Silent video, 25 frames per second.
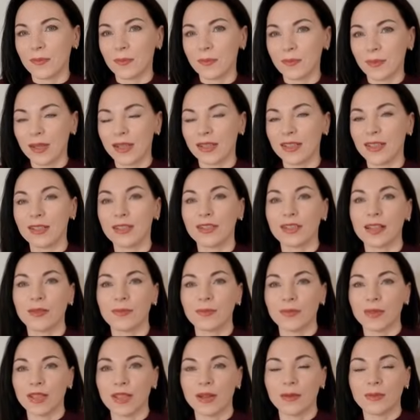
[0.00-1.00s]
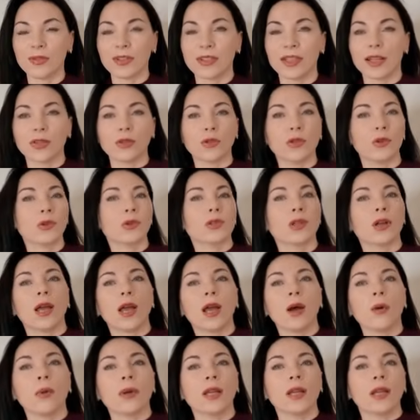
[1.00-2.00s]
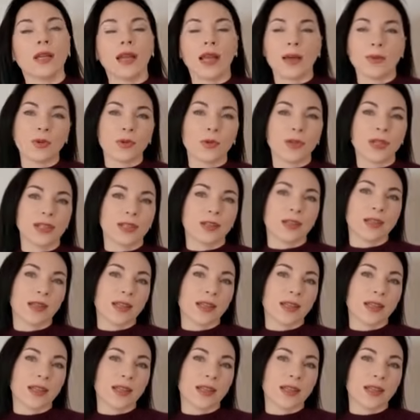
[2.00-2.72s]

Meetings have become central to how we collaborate,